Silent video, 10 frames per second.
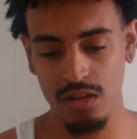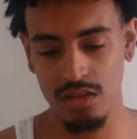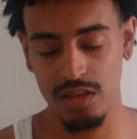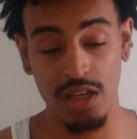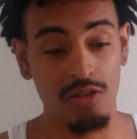
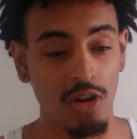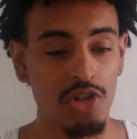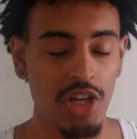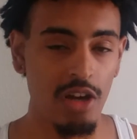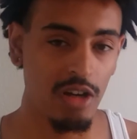The
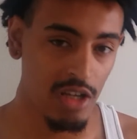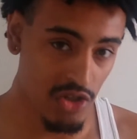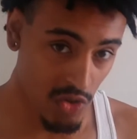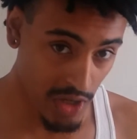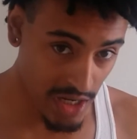crochet hooking.
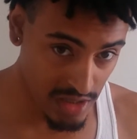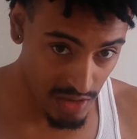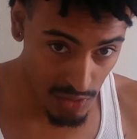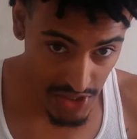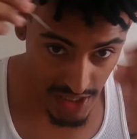So what I
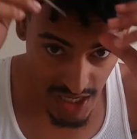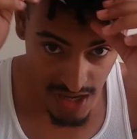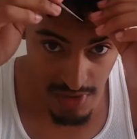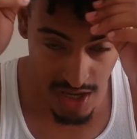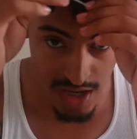did was I
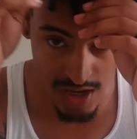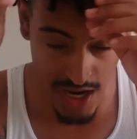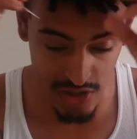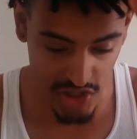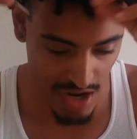came in and
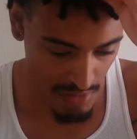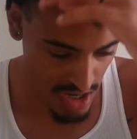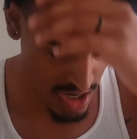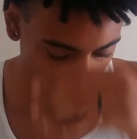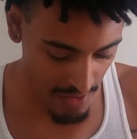I jabbed my
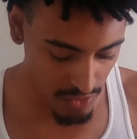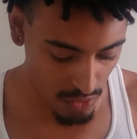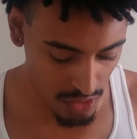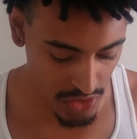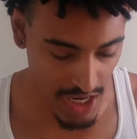hair
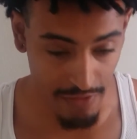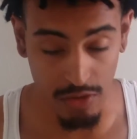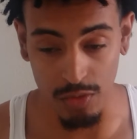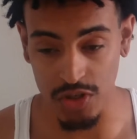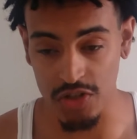afterwards
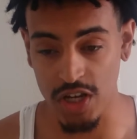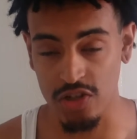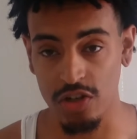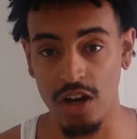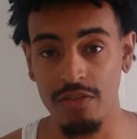after it was all
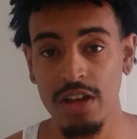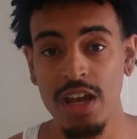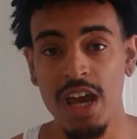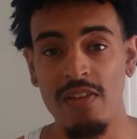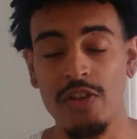sectioned
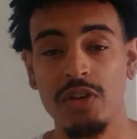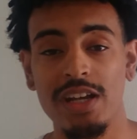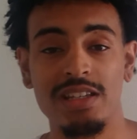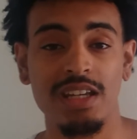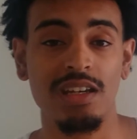off, and that's what
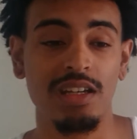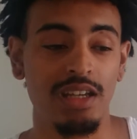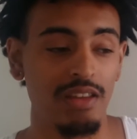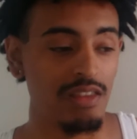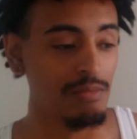I did to
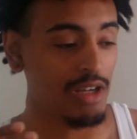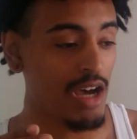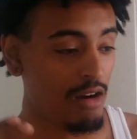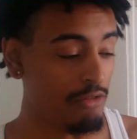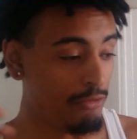get them to
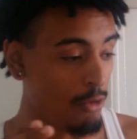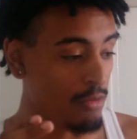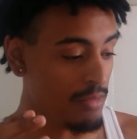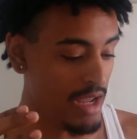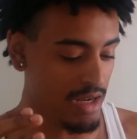kind of
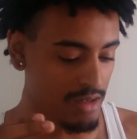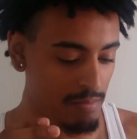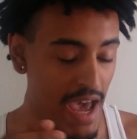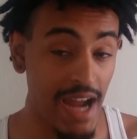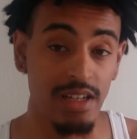form
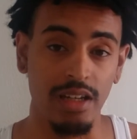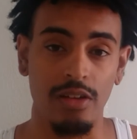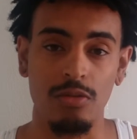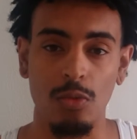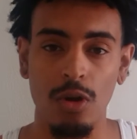and pack
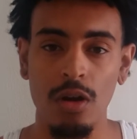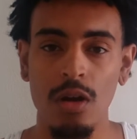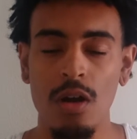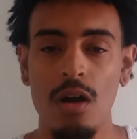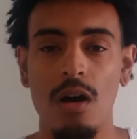together
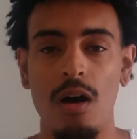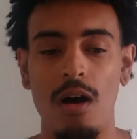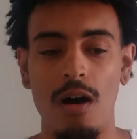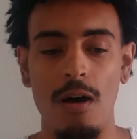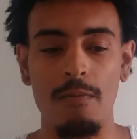more.
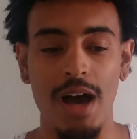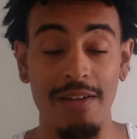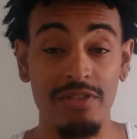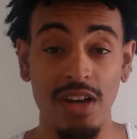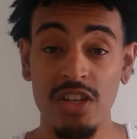
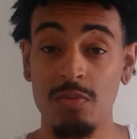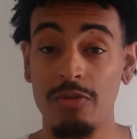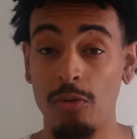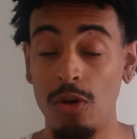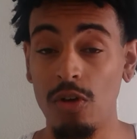I've done this
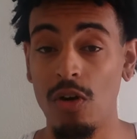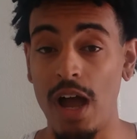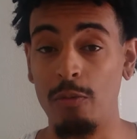before though.